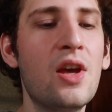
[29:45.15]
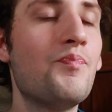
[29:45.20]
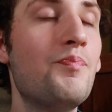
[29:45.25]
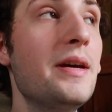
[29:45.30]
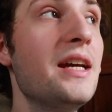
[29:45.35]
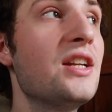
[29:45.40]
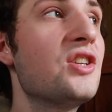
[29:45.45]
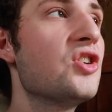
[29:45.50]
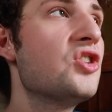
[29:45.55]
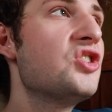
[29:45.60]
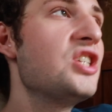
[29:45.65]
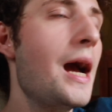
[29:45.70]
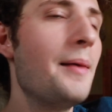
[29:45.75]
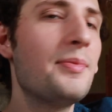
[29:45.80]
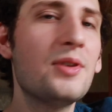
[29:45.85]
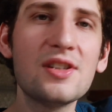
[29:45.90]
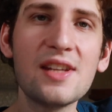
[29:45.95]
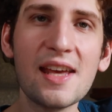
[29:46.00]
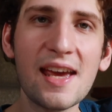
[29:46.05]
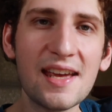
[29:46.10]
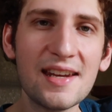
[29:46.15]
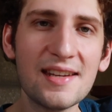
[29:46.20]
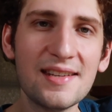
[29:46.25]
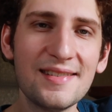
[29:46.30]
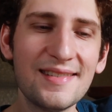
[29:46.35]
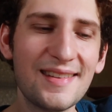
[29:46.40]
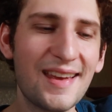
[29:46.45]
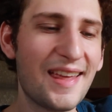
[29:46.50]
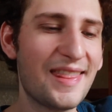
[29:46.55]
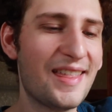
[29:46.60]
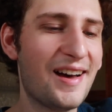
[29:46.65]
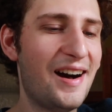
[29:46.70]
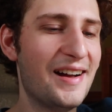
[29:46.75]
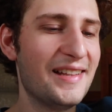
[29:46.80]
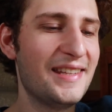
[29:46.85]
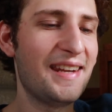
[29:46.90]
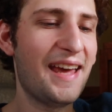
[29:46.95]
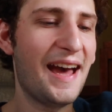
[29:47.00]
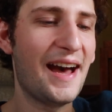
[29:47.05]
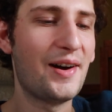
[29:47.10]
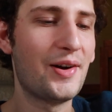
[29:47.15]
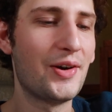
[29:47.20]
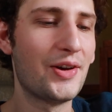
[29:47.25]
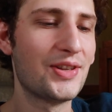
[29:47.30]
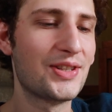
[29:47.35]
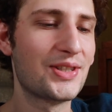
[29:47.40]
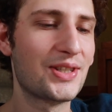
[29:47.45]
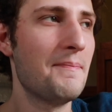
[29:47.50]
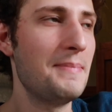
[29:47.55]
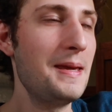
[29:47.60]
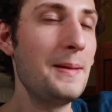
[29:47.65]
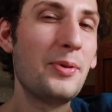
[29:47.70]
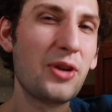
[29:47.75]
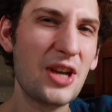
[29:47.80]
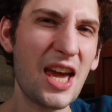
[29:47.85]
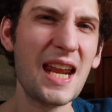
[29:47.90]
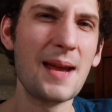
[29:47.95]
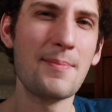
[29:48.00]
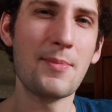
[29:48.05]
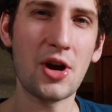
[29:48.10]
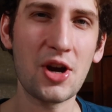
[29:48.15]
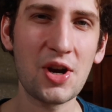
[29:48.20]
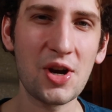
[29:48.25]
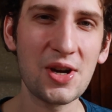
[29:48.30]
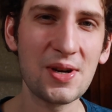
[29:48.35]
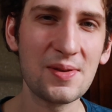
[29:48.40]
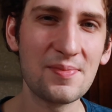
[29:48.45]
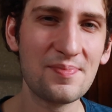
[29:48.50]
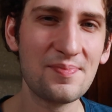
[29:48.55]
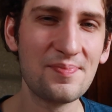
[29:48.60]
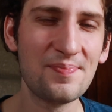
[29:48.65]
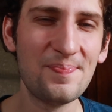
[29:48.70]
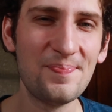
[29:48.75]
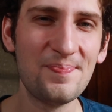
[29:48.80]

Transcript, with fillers: Bitch, chapter ten, the haunted house, people getting murdered,